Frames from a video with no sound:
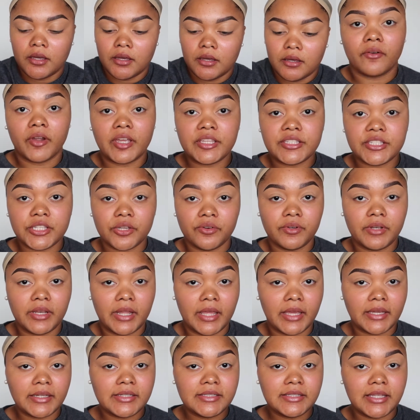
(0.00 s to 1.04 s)
All right, so
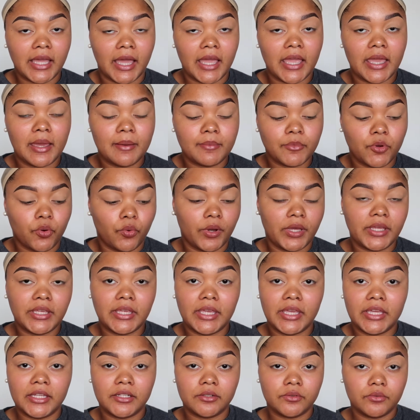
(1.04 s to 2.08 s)
next I am
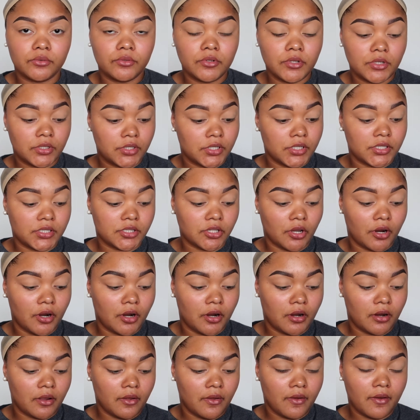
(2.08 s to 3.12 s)
going in to
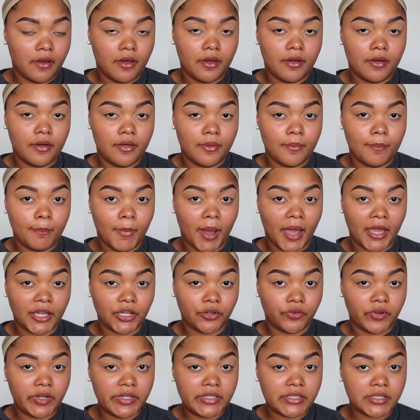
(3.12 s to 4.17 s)
start my
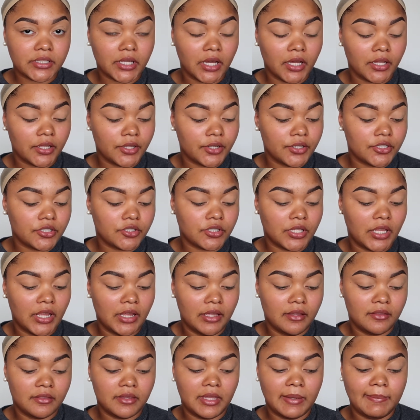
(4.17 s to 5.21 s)
crease colors
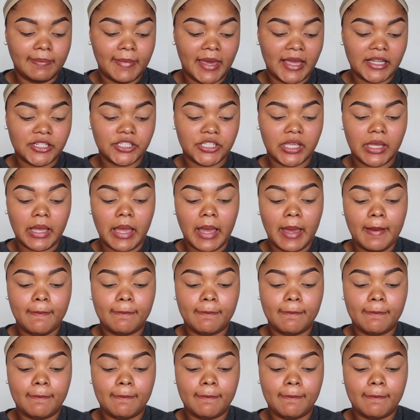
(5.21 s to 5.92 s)
in the Magic